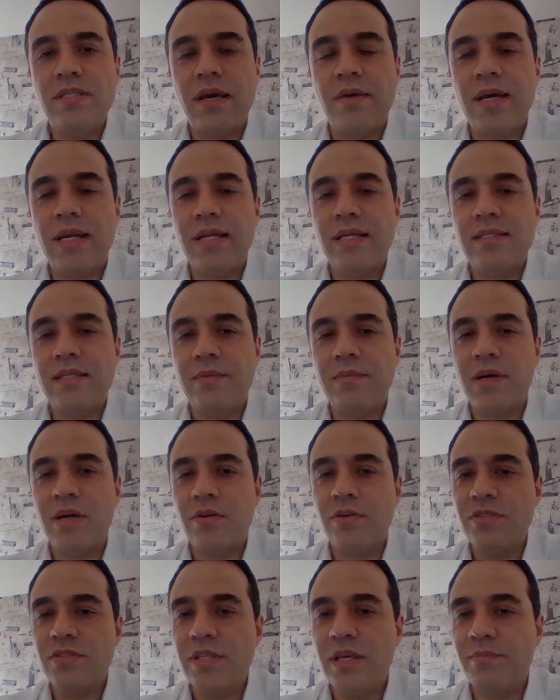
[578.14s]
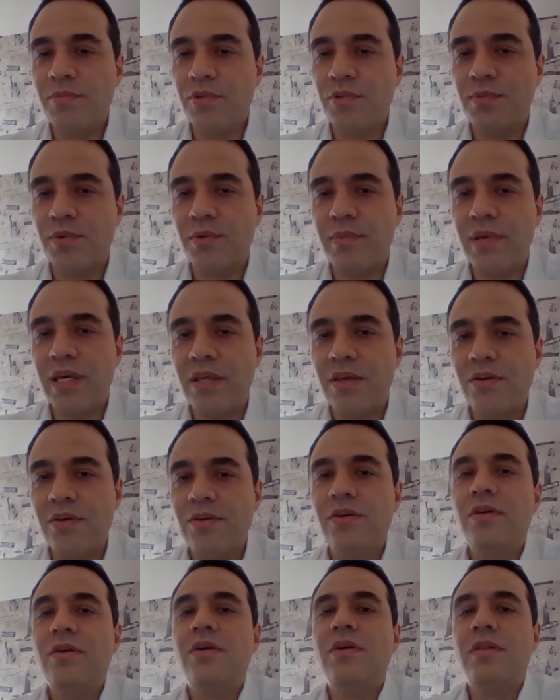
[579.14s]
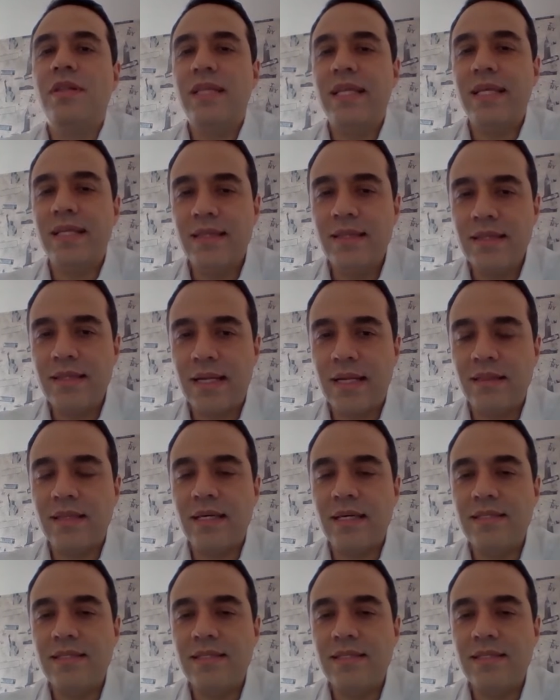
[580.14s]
to guarantee demand.